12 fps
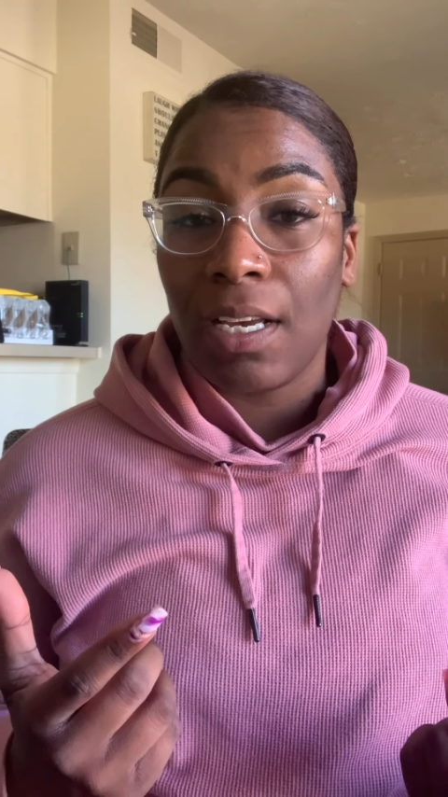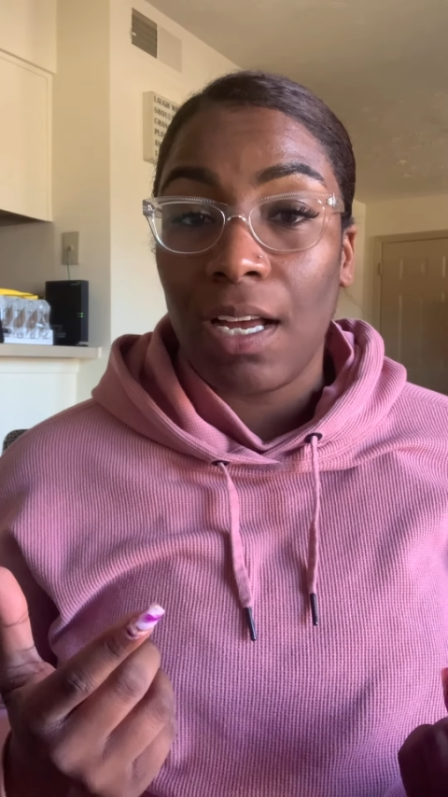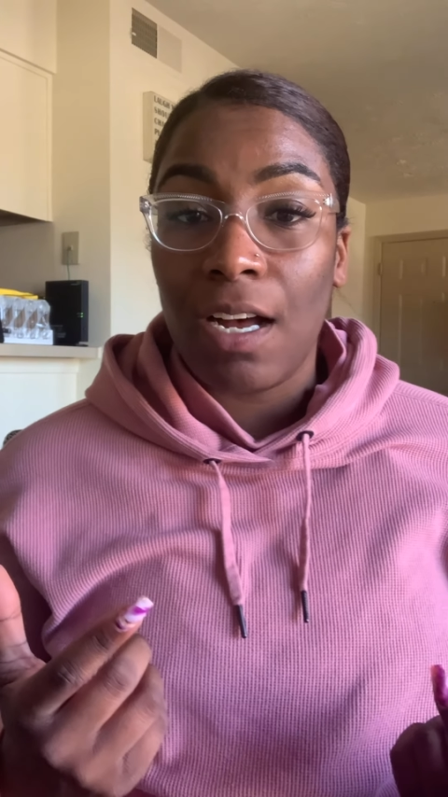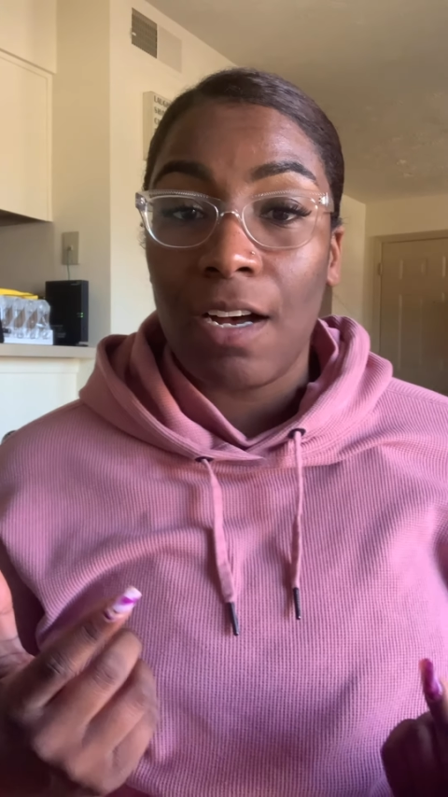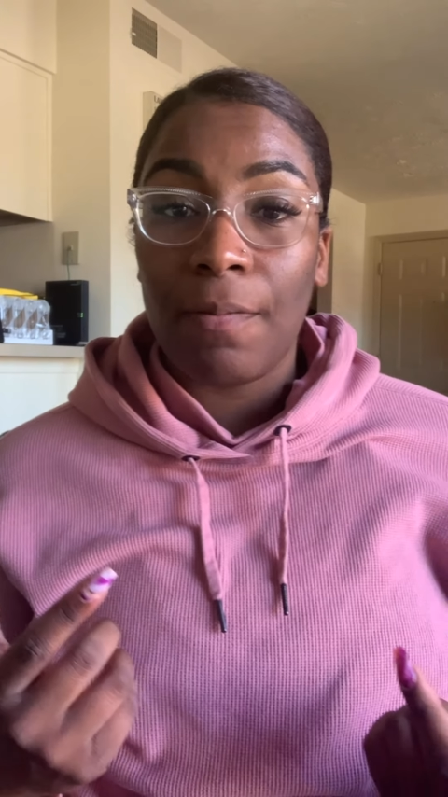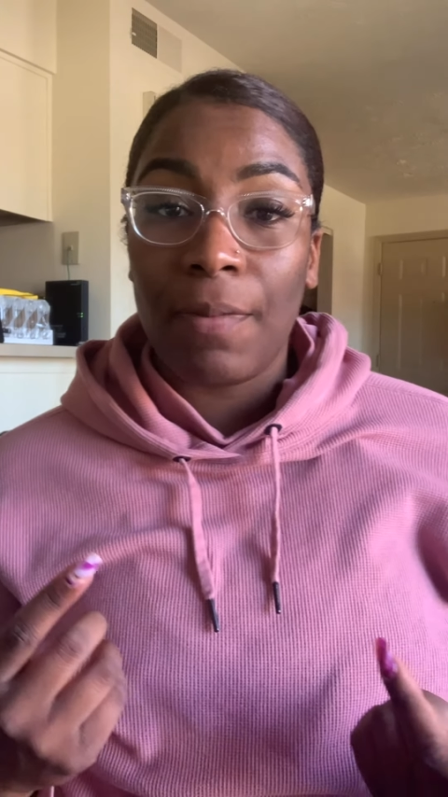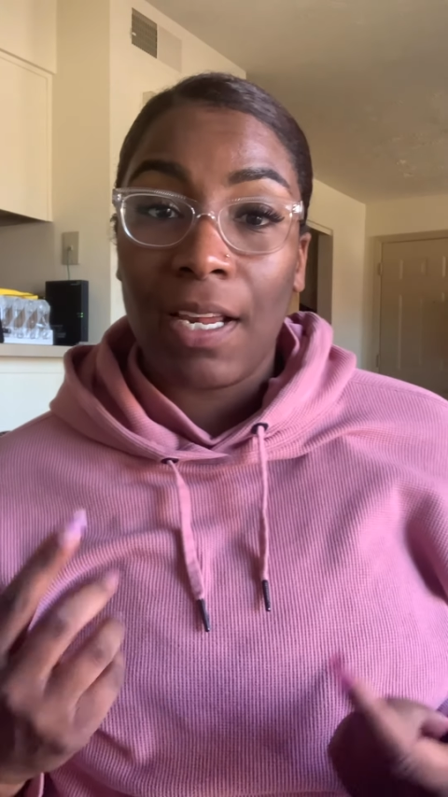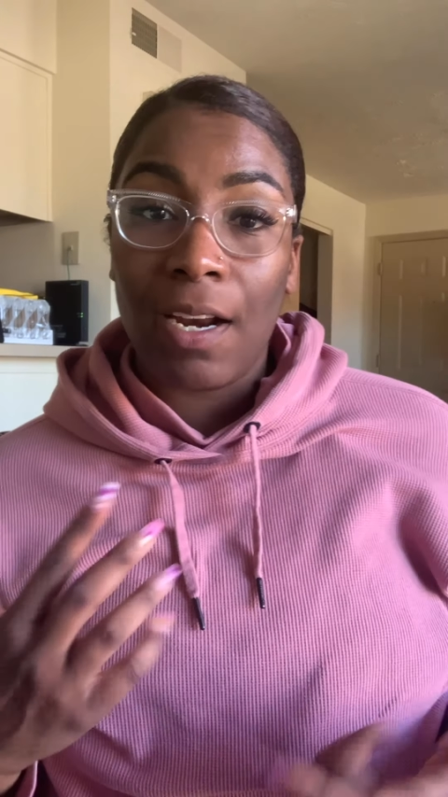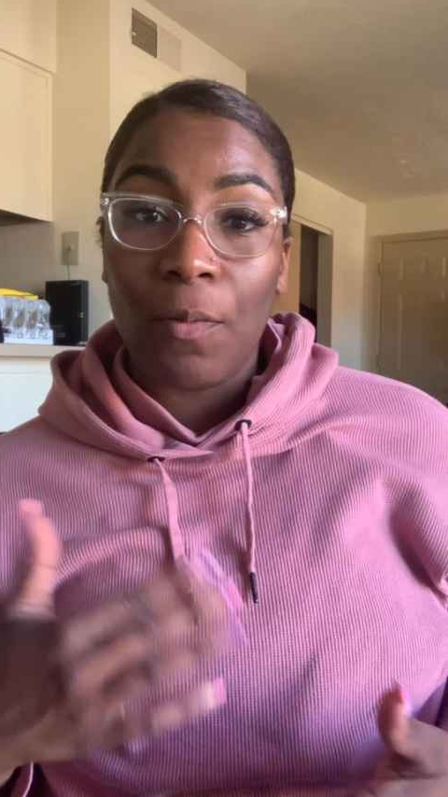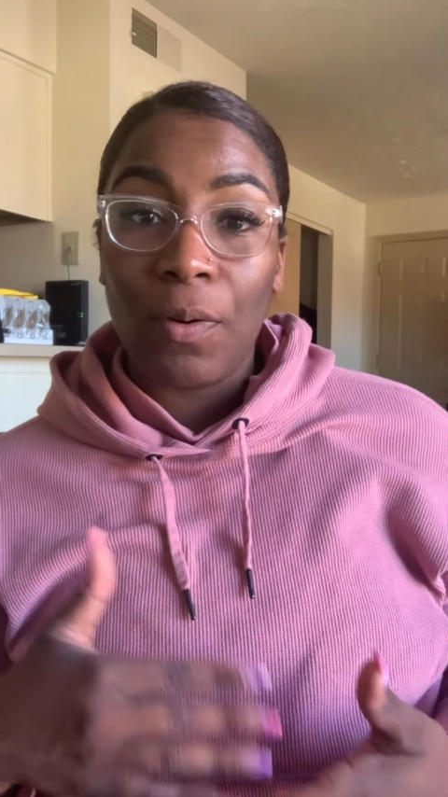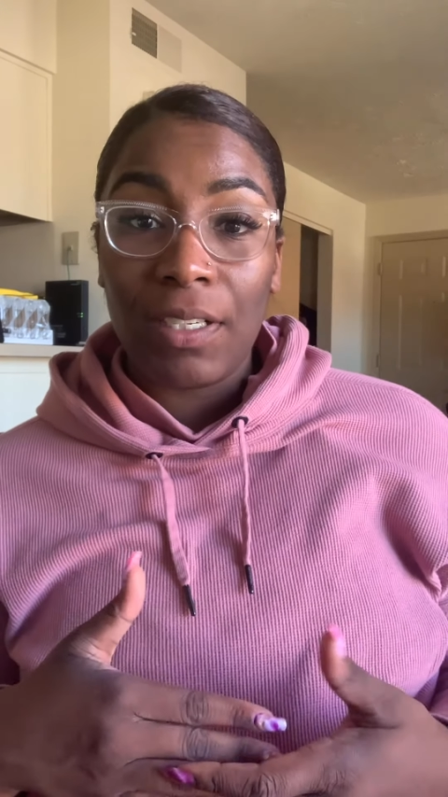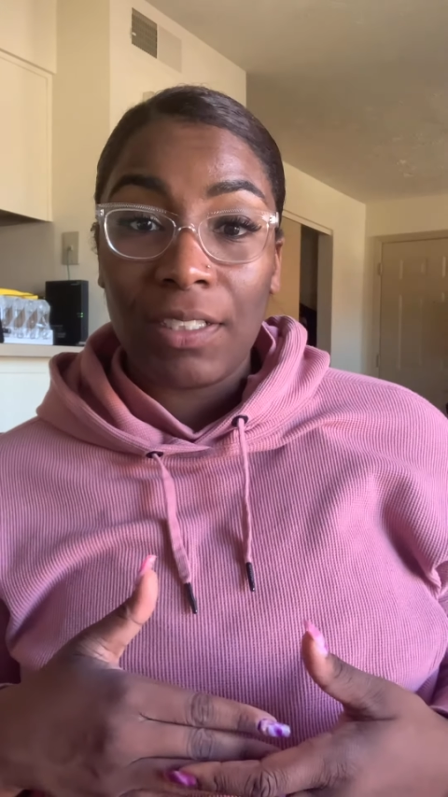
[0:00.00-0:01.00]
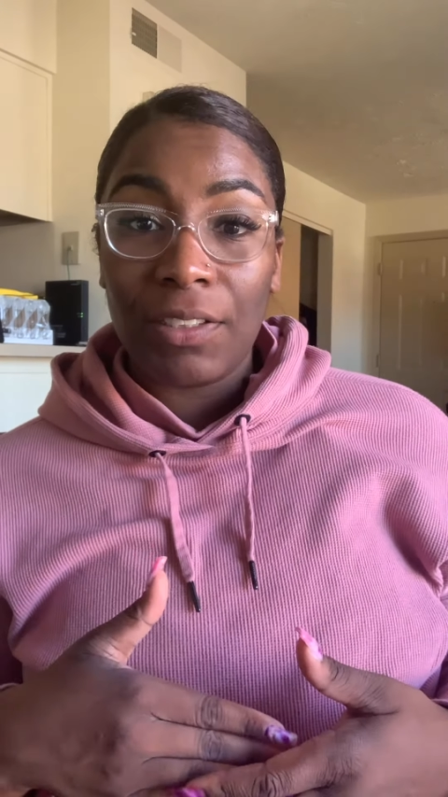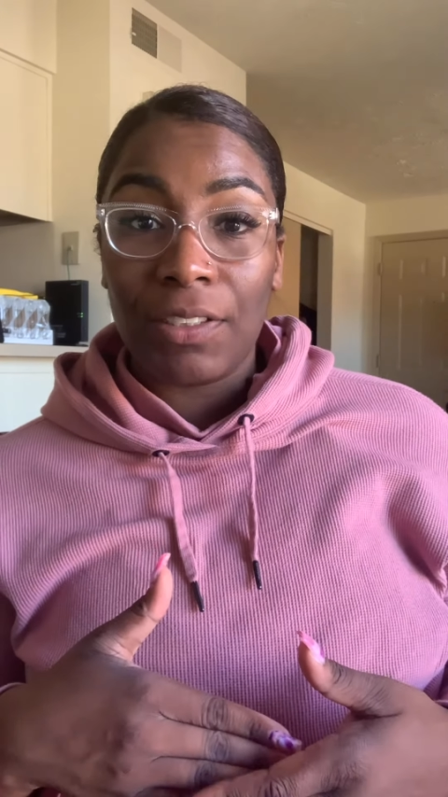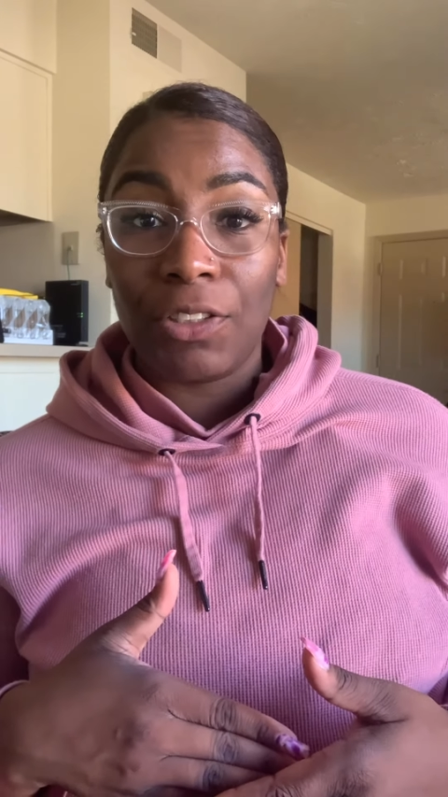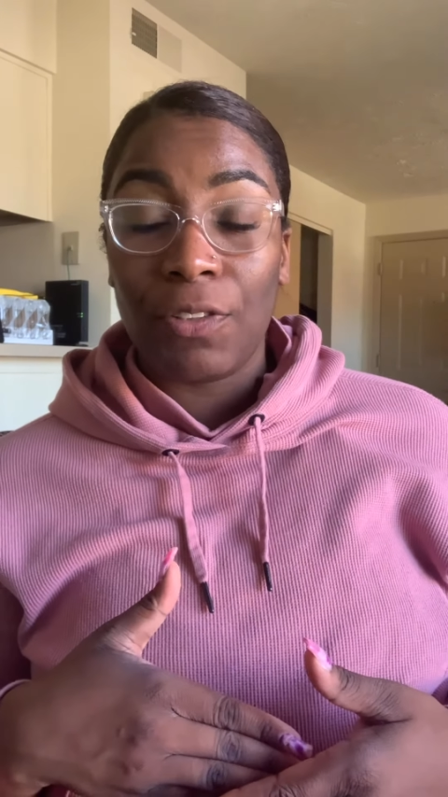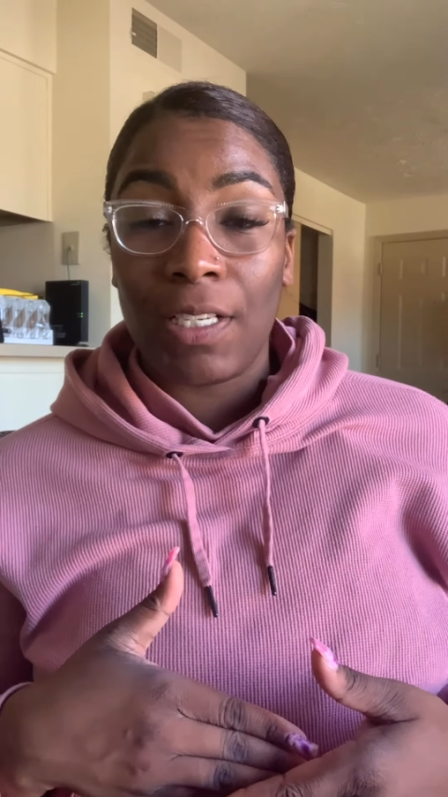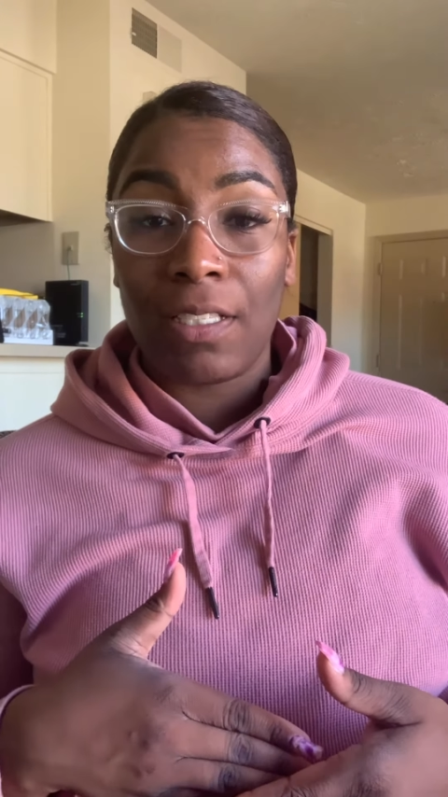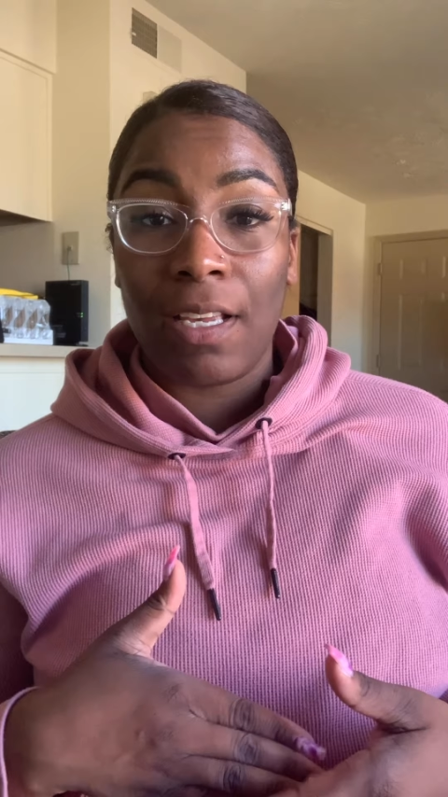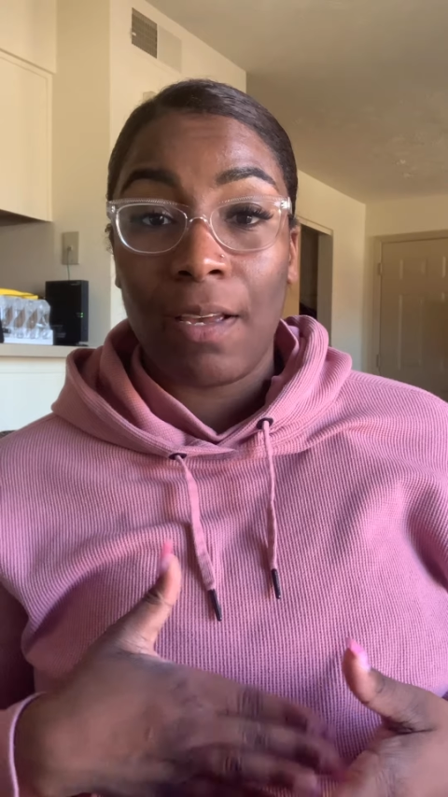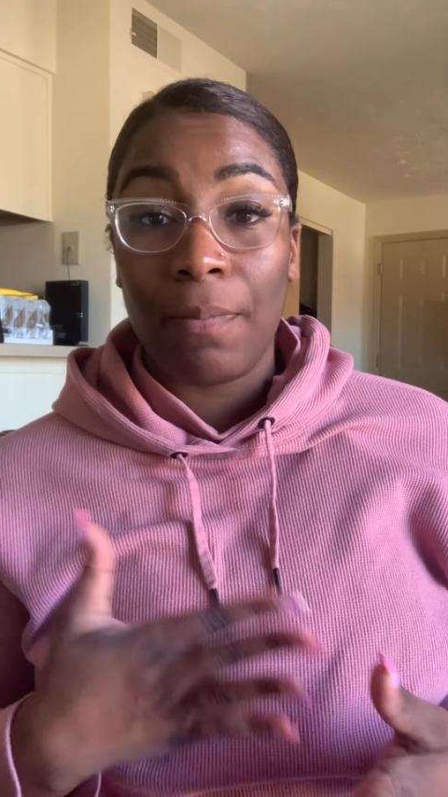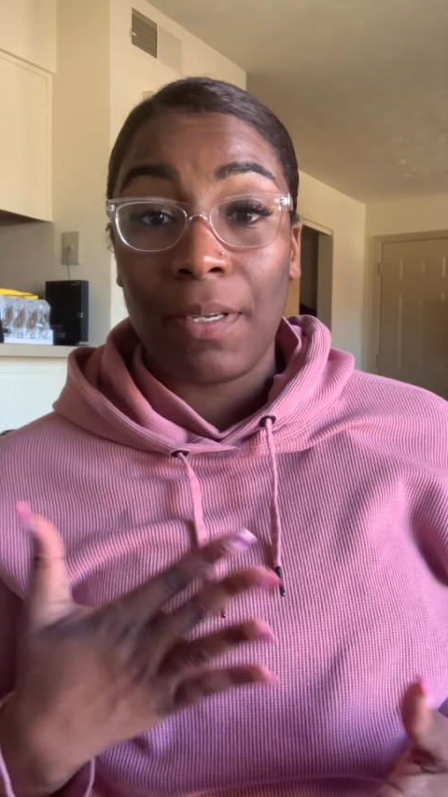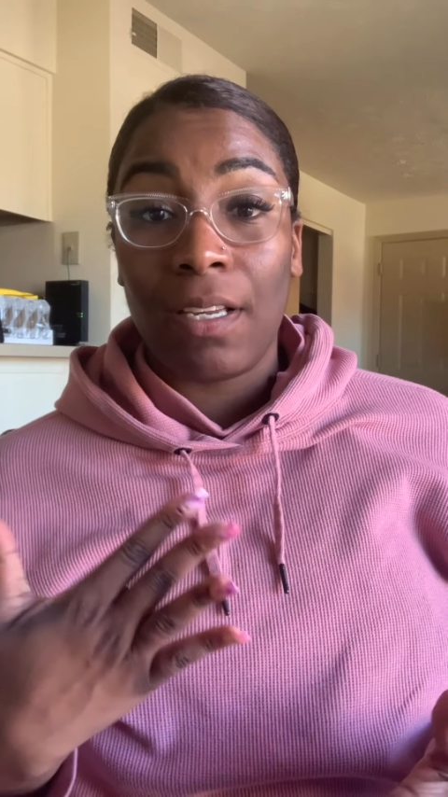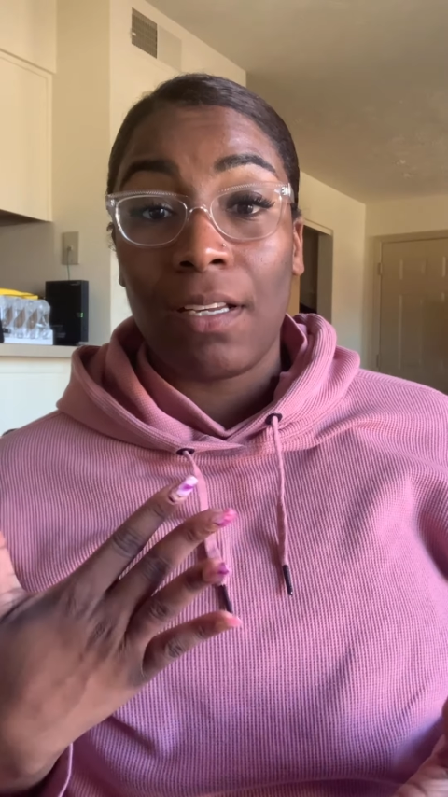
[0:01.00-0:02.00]
um, and I wanted to address
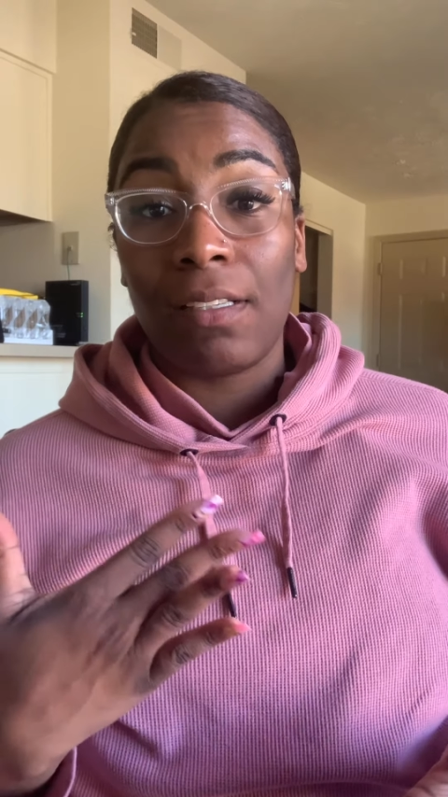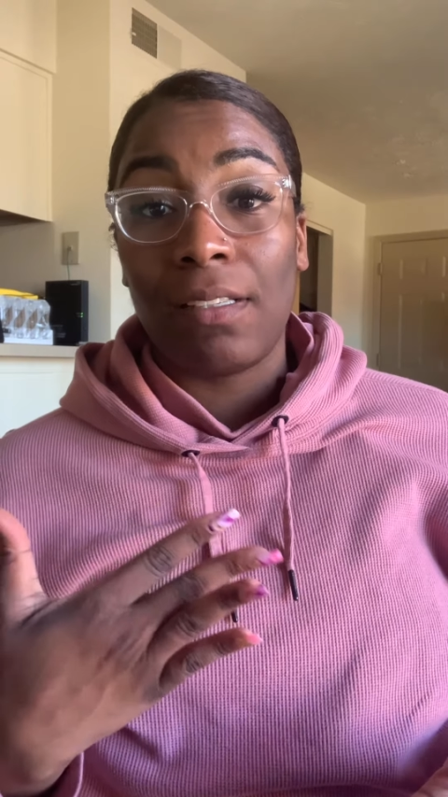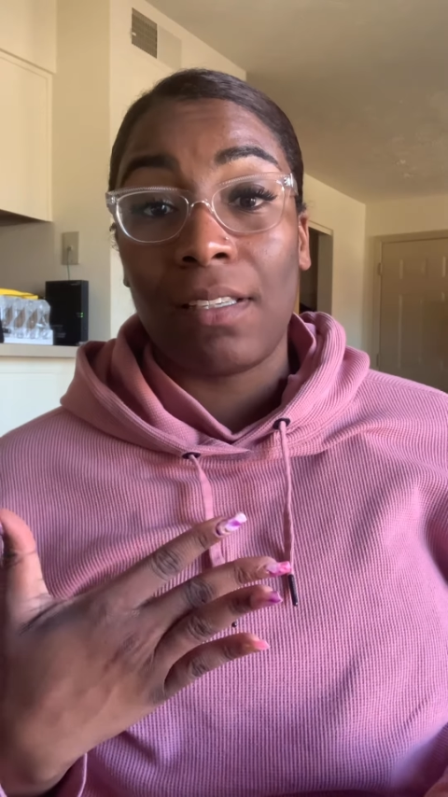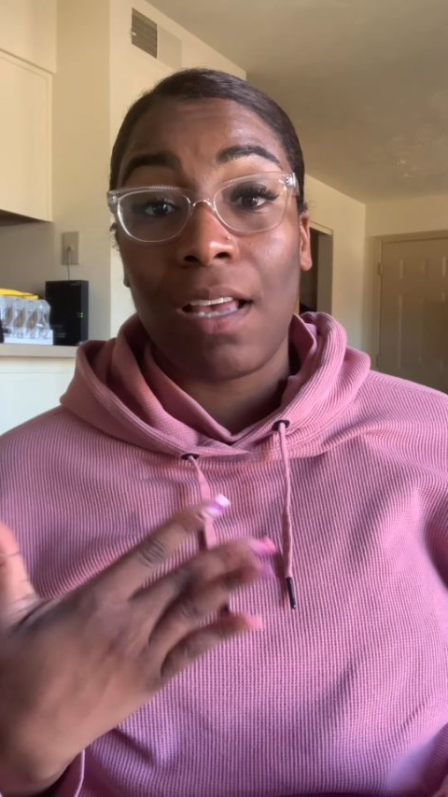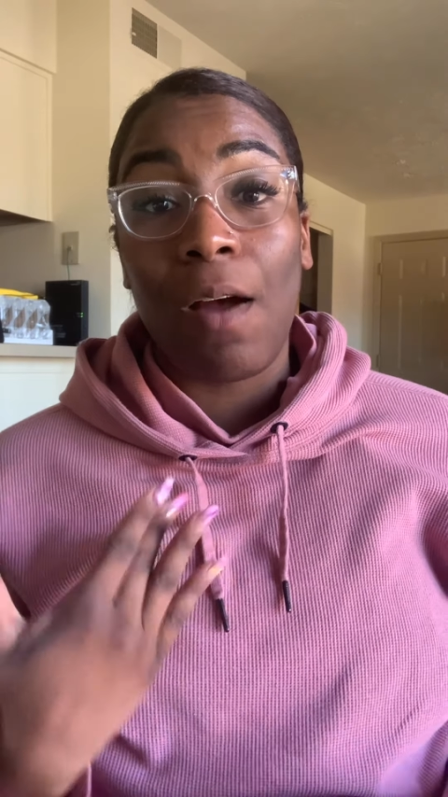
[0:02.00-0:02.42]
that because